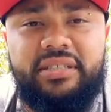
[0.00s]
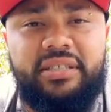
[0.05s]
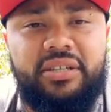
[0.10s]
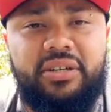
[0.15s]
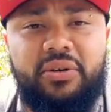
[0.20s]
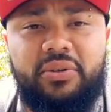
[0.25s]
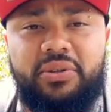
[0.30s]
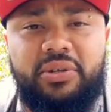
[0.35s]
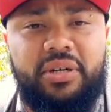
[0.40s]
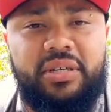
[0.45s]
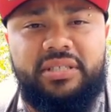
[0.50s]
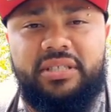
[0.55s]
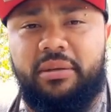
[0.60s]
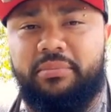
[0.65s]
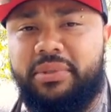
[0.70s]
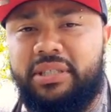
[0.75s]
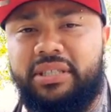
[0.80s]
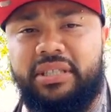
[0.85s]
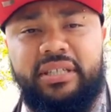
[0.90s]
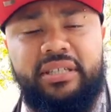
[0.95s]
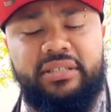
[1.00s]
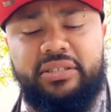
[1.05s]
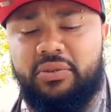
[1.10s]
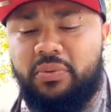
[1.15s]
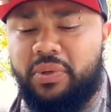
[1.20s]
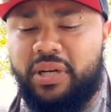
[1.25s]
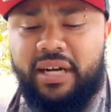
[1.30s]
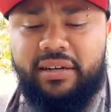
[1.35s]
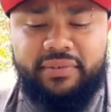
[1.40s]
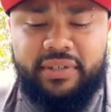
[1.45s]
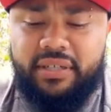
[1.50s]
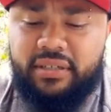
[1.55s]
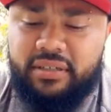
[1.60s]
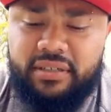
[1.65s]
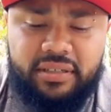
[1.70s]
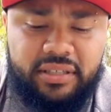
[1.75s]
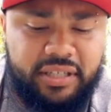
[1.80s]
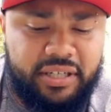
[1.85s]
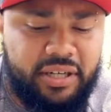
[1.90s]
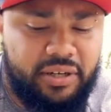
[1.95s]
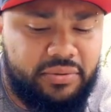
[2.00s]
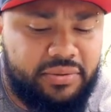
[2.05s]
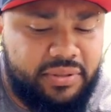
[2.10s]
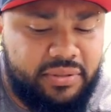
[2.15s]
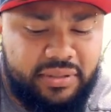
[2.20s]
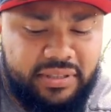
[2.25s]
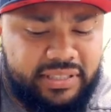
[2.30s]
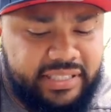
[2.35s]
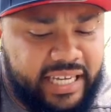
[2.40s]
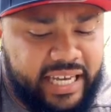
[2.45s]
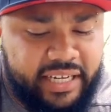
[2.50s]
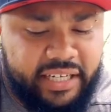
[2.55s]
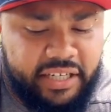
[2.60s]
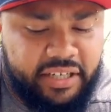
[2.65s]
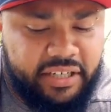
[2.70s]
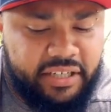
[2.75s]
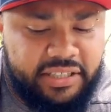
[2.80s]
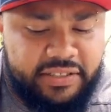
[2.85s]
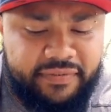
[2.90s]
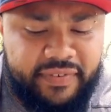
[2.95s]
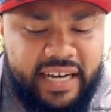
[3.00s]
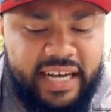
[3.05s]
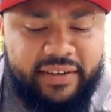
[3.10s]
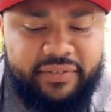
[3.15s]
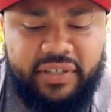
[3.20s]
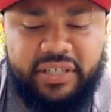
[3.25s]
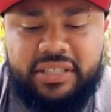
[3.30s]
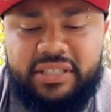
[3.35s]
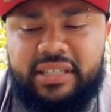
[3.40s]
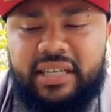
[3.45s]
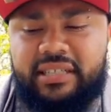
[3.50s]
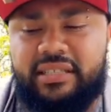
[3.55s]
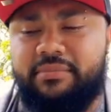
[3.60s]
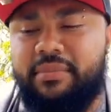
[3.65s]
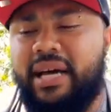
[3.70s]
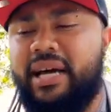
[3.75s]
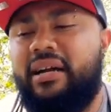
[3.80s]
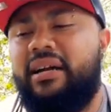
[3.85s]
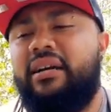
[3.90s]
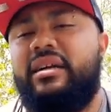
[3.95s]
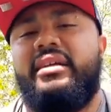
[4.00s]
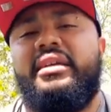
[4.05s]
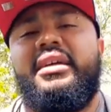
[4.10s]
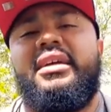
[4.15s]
30 something years, whatever, 10 years, 5 years, doesn't matter.